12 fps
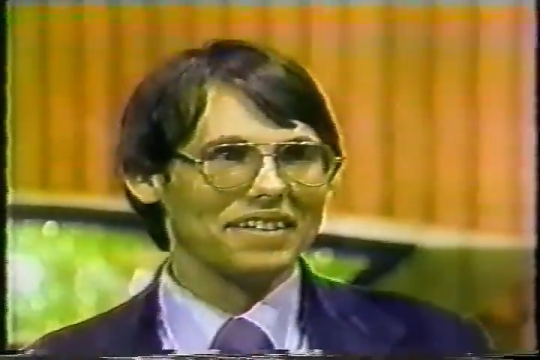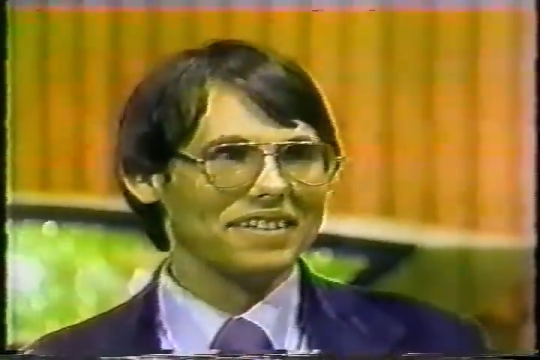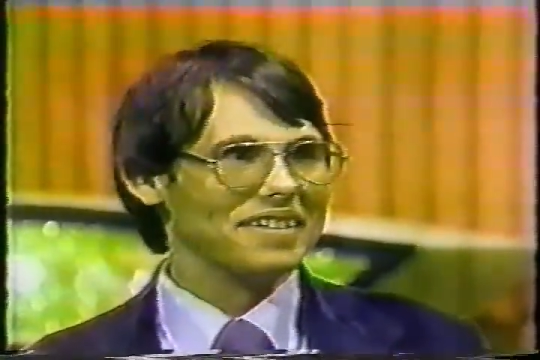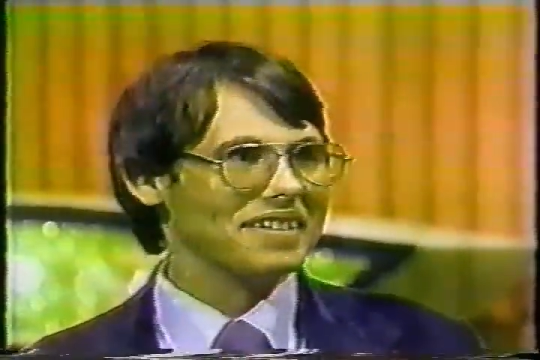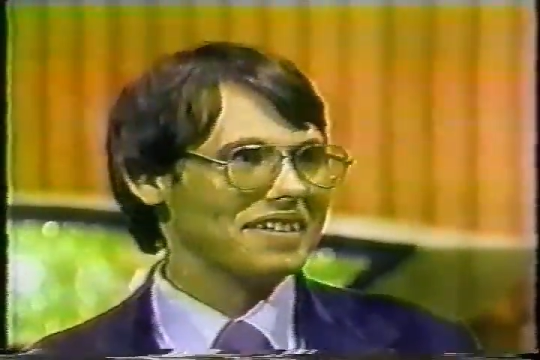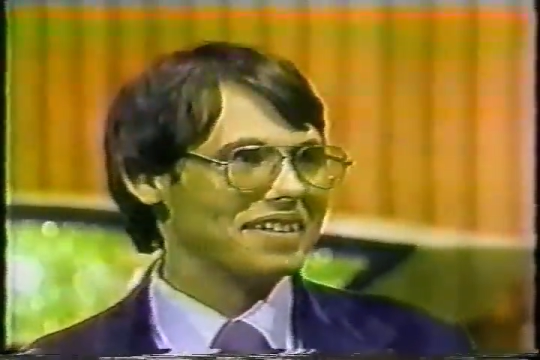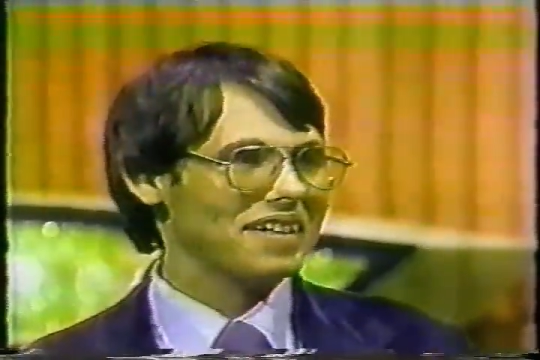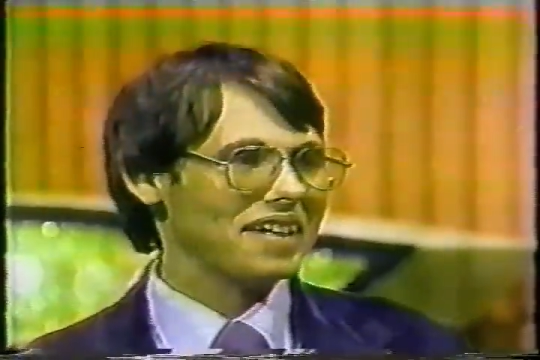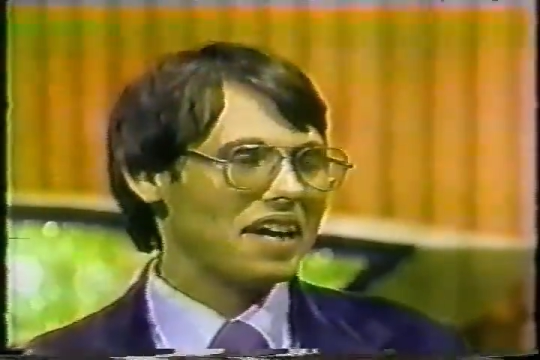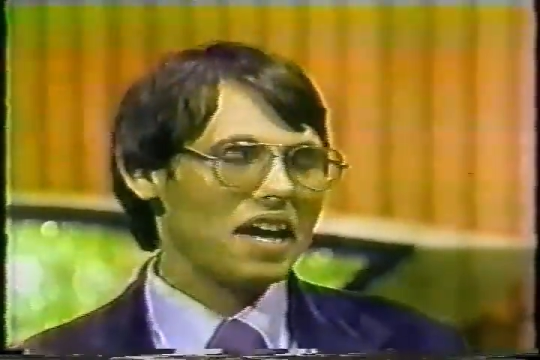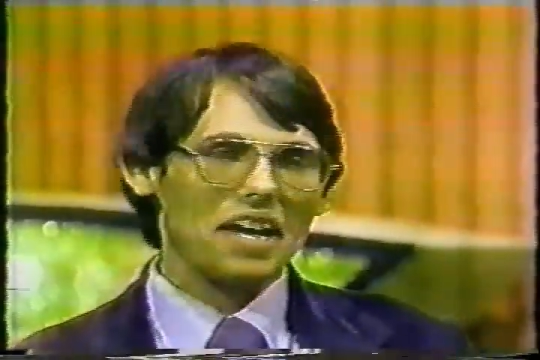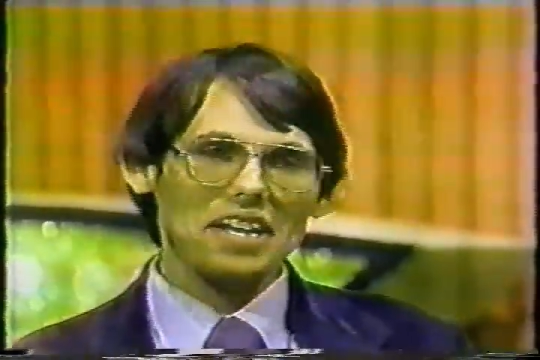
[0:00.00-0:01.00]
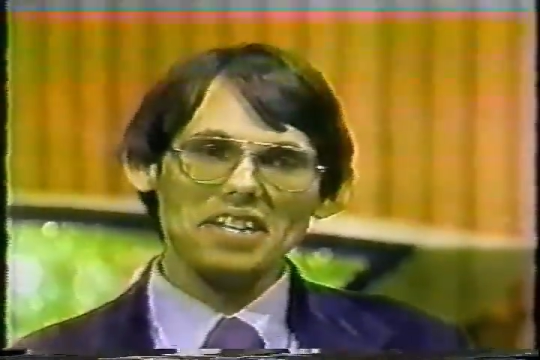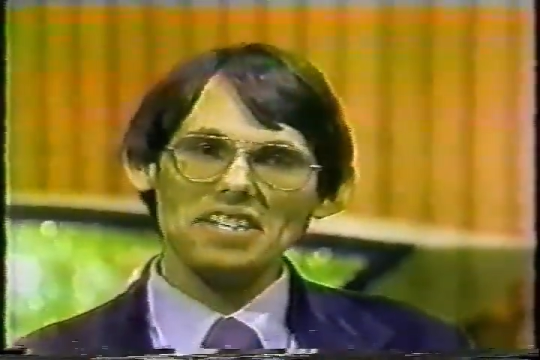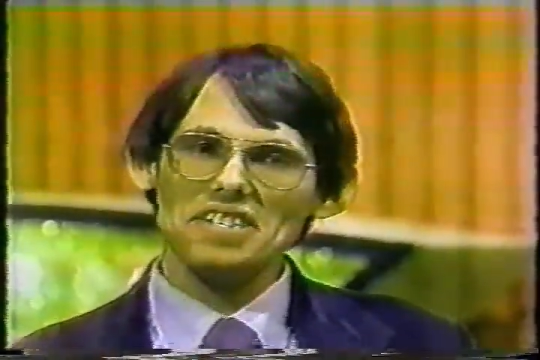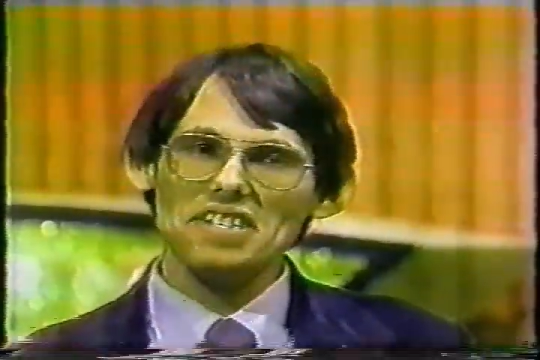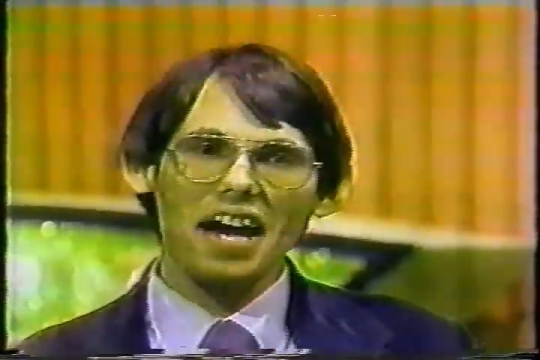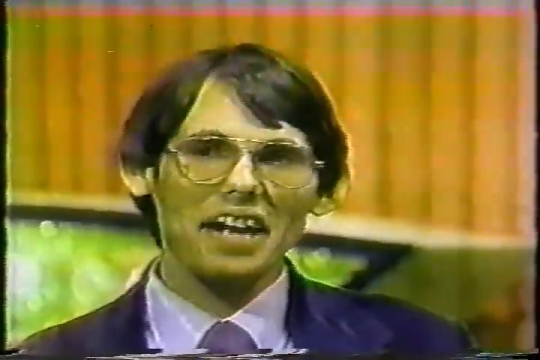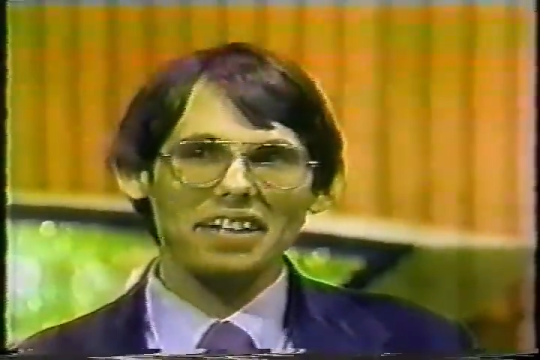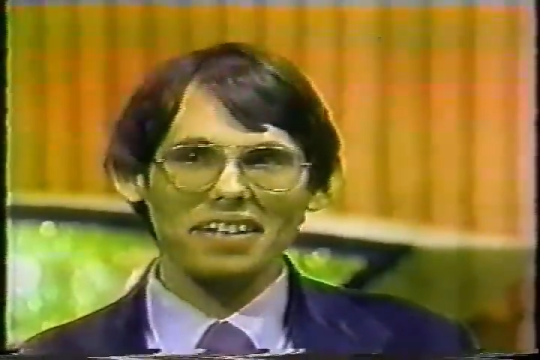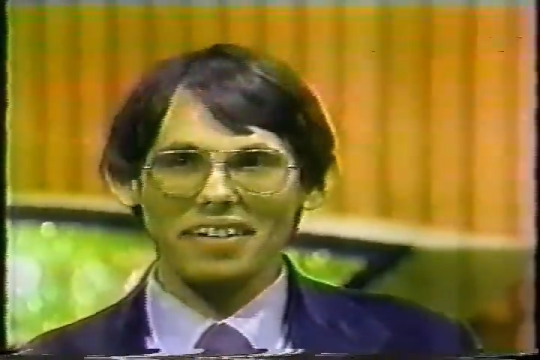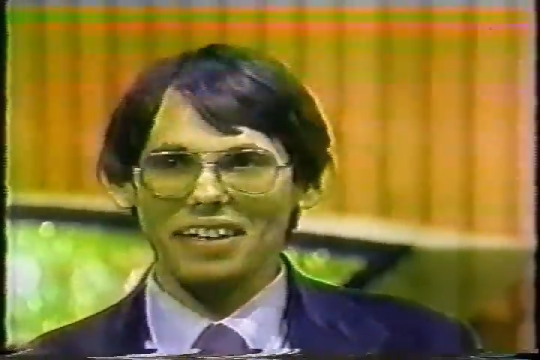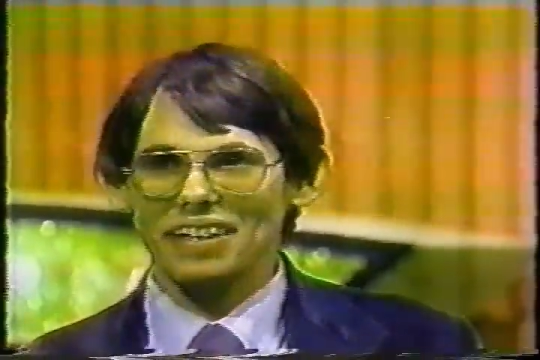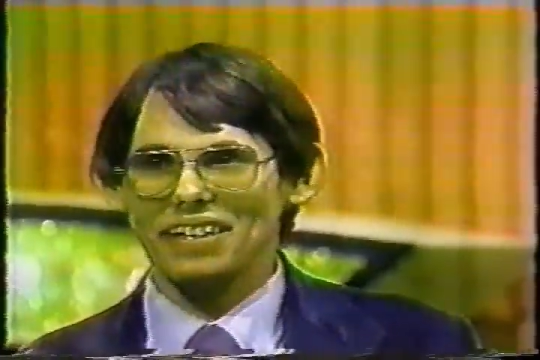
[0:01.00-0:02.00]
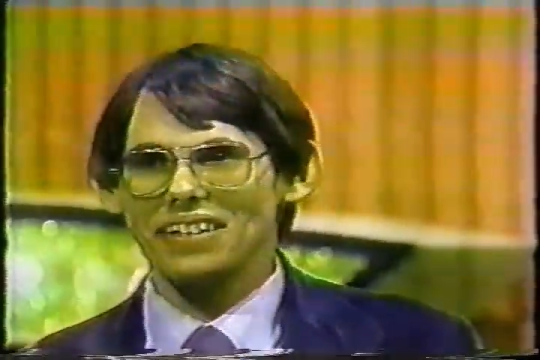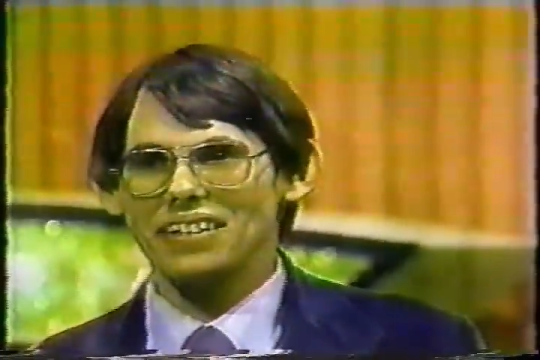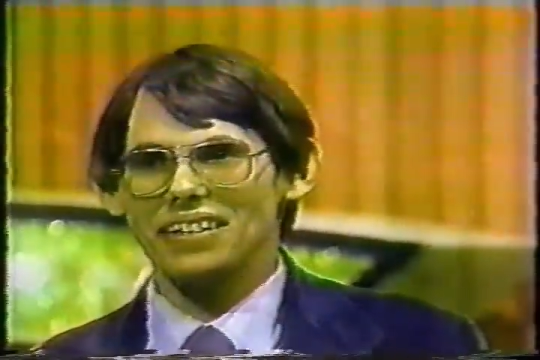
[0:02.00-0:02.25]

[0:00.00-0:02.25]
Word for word: You haven't? Not nearly. Let's